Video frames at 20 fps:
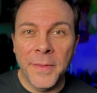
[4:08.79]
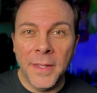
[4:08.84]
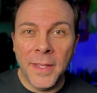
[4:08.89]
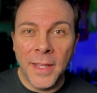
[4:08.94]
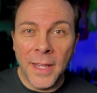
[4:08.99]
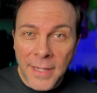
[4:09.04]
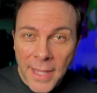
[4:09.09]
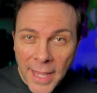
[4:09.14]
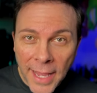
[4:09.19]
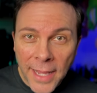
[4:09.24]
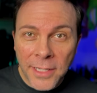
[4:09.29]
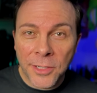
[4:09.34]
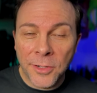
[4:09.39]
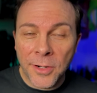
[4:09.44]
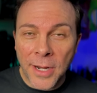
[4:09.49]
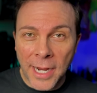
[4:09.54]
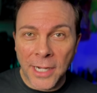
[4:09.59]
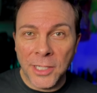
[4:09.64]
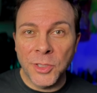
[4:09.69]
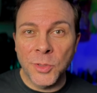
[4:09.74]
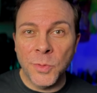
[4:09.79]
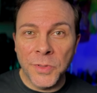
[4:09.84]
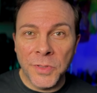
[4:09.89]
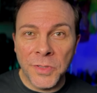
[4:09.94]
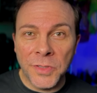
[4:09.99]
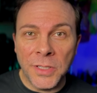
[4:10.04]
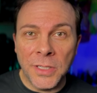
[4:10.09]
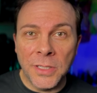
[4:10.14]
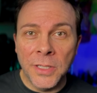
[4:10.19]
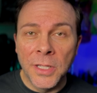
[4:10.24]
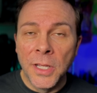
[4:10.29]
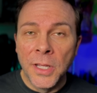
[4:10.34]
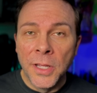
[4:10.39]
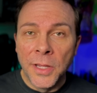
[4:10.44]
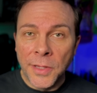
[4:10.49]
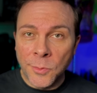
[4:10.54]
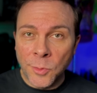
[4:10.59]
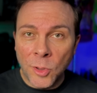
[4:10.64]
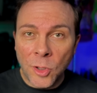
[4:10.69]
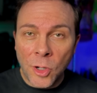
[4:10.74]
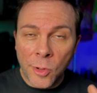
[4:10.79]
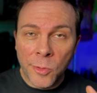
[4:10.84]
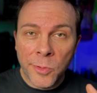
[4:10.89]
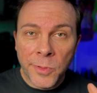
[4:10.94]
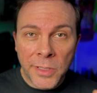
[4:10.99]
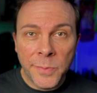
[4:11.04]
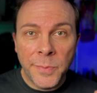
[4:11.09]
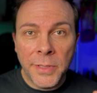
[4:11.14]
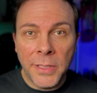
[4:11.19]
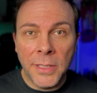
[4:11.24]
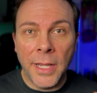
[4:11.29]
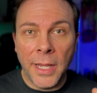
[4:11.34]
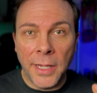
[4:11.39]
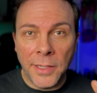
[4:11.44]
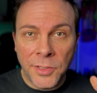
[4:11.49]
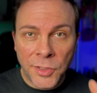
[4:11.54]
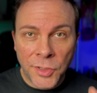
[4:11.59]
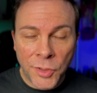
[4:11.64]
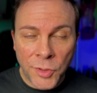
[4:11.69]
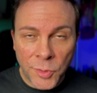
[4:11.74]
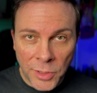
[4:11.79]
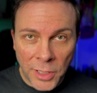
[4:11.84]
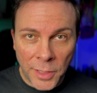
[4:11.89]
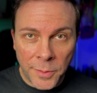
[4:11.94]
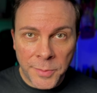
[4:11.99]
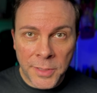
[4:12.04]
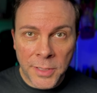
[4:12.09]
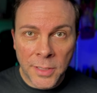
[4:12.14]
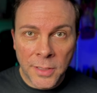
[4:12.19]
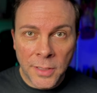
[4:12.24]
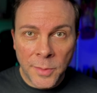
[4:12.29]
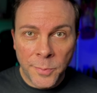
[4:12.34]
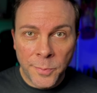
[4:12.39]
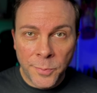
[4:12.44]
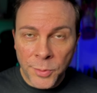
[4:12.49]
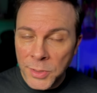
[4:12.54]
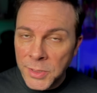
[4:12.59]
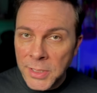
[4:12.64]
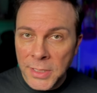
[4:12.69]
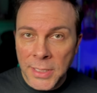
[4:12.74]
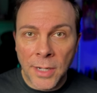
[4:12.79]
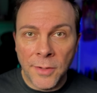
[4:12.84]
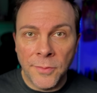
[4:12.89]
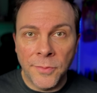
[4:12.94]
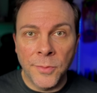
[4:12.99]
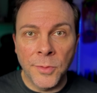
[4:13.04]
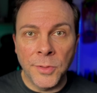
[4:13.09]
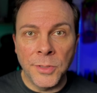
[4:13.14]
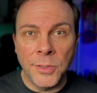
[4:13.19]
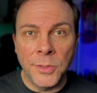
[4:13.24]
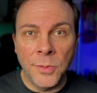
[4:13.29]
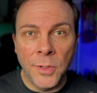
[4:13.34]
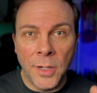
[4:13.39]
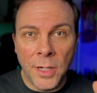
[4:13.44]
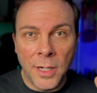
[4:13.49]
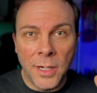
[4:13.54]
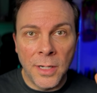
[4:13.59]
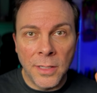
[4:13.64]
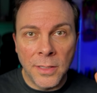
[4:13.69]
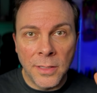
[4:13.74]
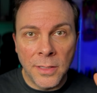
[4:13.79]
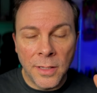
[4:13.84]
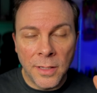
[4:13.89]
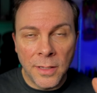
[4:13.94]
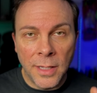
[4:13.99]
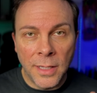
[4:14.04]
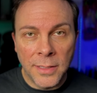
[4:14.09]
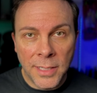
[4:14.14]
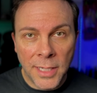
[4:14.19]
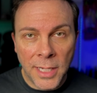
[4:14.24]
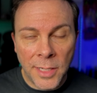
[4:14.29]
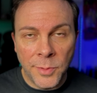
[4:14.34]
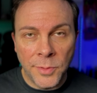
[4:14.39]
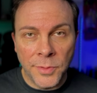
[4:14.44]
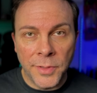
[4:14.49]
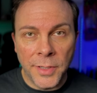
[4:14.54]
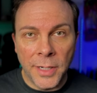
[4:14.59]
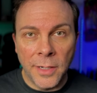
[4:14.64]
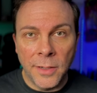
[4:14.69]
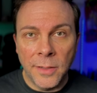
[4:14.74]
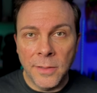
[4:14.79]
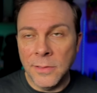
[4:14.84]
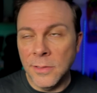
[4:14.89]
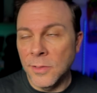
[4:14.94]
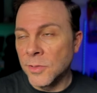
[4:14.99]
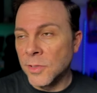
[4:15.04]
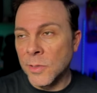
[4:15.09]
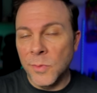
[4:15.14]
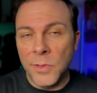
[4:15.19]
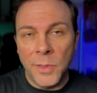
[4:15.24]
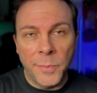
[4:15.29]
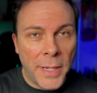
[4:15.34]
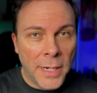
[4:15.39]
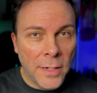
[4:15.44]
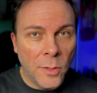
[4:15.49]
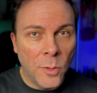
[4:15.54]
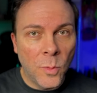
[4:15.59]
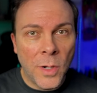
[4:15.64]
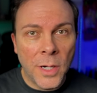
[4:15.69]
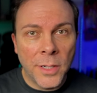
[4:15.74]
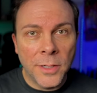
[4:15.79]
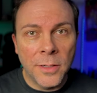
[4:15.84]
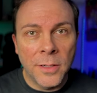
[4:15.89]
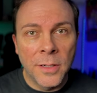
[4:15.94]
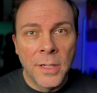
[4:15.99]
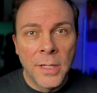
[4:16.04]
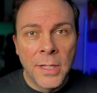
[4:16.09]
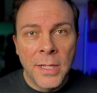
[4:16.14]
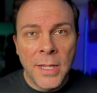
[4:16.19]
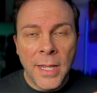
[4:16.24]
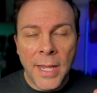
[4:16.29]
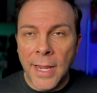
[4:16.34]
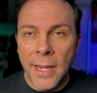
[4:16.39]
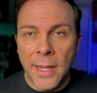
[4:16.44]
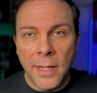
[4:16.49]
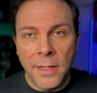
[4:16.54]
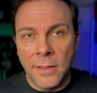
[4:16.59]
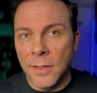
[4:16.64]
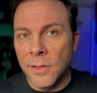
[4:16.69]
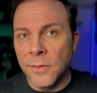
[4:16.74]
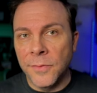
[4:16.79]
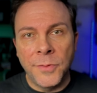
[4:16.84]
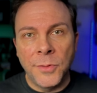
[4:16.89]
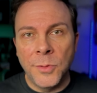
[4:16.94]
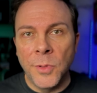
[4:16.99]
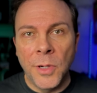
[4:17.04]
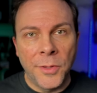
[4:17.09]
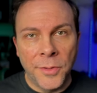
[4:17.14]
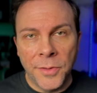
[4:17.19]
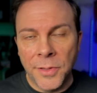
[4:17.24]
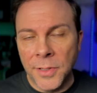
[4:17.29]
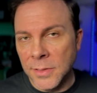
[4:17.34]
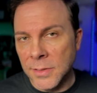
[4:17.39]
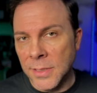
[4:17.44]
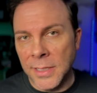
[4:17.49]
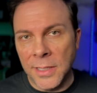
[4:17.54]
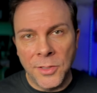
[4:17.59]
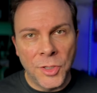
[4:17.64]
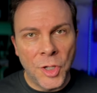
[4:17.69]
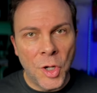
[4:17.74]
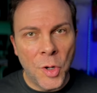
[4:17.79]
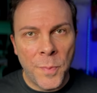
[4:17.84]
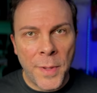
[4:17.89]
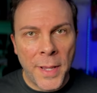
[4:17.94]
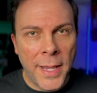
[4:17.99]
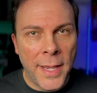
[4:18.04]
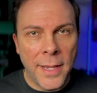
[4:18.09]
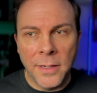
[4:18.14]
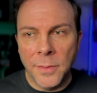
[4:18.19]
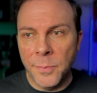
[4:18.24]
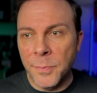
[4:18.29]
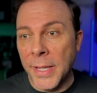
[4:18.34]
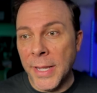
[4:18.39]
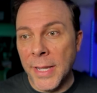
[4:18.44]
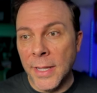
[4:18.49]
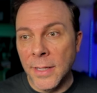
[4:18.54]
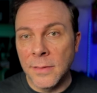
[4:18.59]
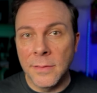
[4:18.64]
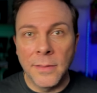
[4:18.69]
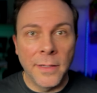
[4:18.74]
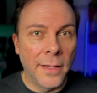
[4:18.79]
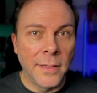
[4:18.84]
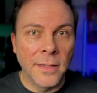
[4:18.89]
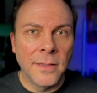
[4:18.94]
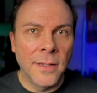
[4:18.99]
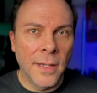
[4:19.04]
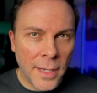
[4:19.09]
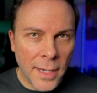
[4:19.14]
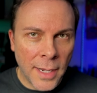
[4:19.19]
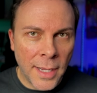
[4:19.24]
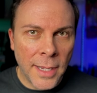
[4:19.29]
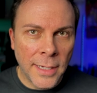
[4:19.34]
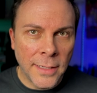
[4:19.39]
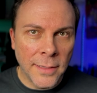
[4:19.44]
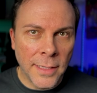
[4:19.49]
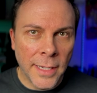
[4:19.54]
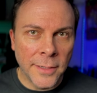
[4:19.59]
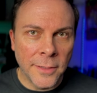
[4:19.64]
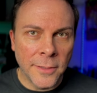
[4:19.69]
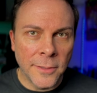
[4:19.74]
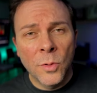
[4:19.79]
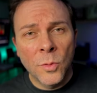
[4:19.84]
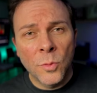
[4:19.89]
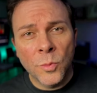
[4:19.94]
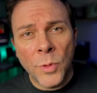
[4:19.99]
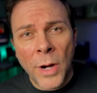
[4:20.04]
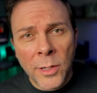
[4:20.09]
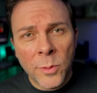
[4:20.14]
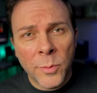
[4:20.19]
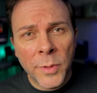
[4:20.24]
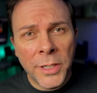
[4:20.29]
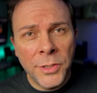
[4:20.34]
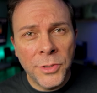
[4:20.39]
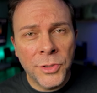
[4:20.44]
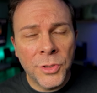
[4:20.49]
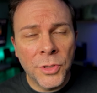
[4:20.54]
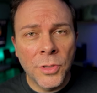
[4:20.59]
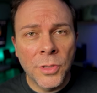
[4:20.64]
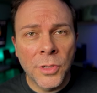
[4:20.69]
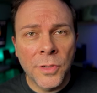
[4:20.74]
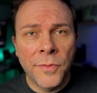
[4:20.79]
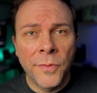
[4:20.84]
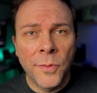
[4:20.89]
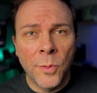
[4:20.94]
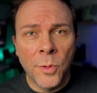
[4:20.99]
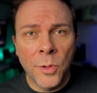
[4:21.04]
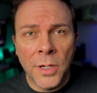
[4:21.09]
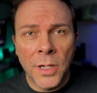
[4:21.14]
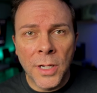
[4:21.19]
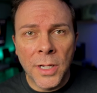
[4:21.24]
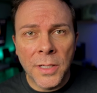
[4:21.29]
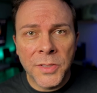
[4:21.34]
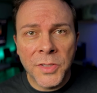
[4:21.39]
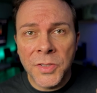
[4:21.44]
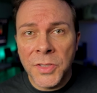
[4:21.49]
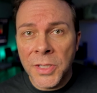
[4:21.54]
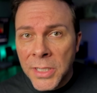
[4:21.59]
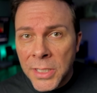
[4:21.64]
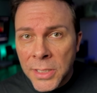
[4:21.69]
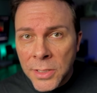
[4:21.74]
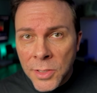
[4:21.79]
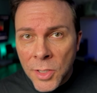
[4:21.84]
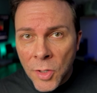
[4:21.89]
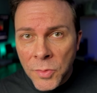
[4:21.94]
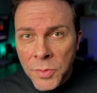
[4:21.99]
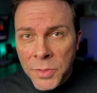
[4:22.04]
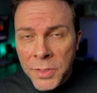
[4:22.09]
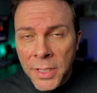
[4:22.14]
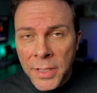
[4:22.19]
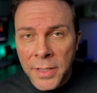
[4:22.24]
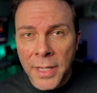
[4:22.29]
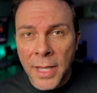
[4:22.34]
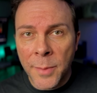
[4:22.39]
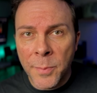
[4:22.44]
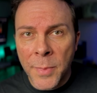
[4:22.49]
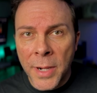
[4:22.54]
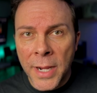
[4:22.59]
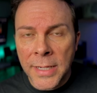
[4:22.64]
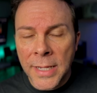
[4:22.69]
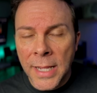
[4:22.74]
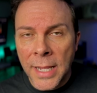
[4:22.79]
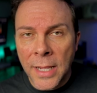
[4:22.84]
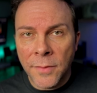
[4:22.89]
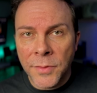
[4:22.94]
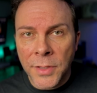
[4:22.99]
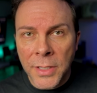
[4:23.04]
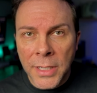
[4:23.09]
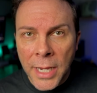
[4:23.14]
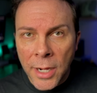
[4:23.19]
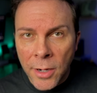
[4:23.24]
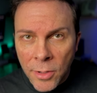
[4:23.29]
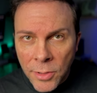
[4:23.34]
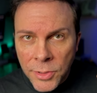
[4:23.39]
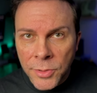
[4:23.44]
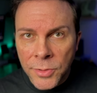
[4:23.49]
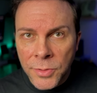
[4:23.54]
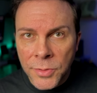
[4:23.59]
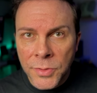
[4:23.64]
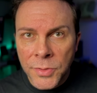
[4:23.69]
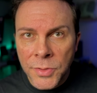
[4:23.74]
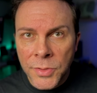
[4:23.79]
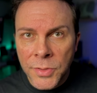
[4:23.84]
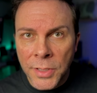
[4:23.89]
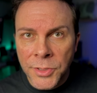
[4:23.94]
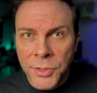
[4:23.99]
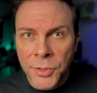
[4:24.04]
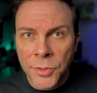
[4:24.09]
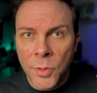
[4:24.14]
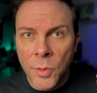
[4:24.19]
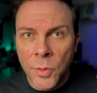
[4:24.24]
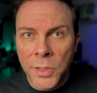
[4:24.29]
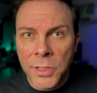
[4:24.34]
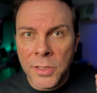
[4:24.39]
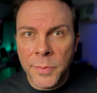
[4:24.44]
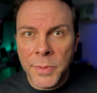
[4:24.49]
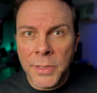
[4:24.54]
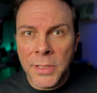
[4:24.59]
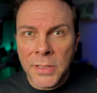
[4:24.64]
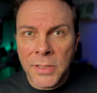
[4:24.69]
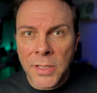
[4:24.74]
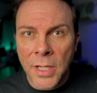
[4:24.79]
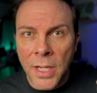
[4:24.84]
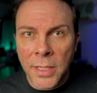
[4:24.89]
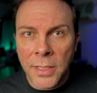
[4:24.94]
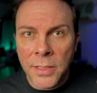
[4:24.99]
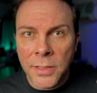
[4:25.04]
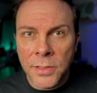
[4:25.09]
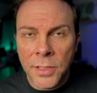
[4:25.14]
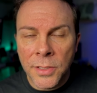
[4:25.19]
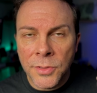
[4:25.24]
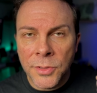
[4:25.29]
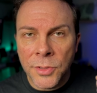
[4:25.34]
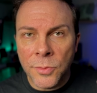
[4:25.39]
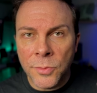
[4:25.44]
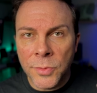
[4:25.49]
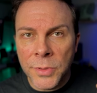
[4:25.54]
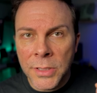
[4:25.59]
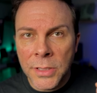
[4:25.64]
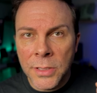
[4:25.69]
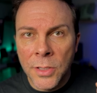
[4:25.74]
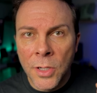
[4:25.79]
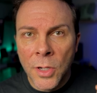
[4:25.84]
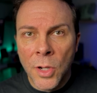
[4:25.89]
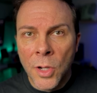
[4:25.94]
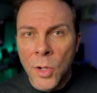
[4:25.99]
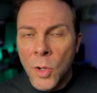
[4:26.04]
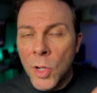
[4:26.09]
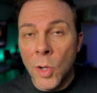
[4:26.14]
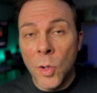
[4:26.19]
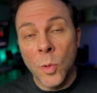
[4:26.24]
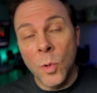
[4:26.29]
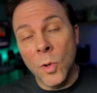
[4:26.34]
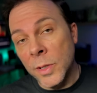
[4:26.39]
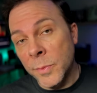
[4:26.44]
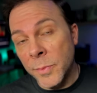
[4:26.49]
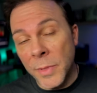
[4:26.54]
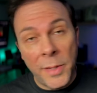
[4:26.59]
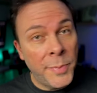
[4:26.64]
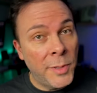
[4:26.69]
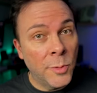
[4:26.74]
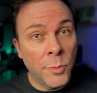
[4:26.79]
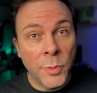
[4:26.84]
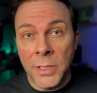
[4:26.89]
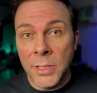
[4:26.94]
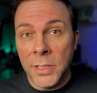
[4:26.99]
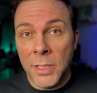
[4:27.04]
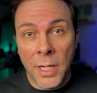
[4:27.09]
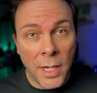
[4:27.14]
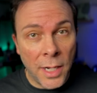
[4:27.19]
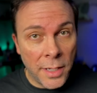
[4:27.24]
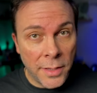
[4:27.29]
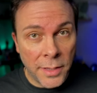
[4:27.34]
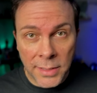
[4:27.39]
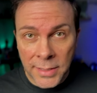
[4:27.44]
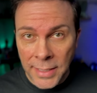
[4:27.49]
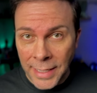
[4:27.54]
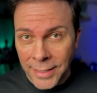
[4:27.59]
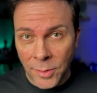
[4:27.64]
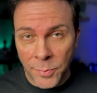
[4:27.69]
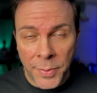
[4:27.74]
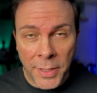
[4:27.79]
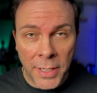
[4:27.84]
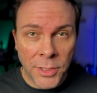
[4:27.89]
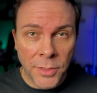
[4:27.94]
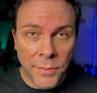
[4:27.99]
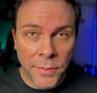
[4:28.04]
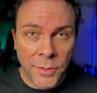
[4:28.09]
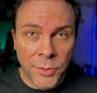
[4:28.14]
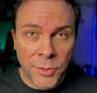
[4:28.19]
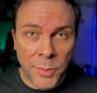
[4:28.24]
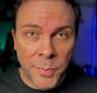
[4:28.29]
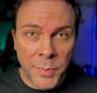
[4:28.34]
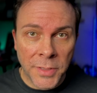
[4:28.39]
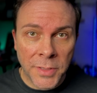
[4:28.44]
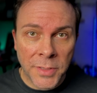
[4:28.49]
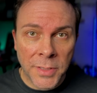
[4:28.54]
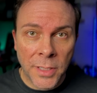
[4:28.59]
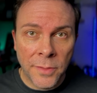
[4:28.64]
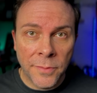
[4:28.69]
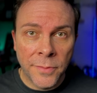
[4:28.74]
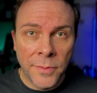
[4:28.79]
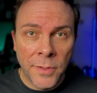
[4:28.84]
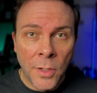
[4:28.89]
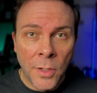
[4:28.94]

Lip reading: And at your actual seat, there will already be a script printed out for you on the table there, usually with a bottle of water and a few other things like a notepad, a pen, and a highlighter. Right away, you should look for a sticky note that might have the characters that you're going to be assigned to read, or it might be written on the title page of the script itself,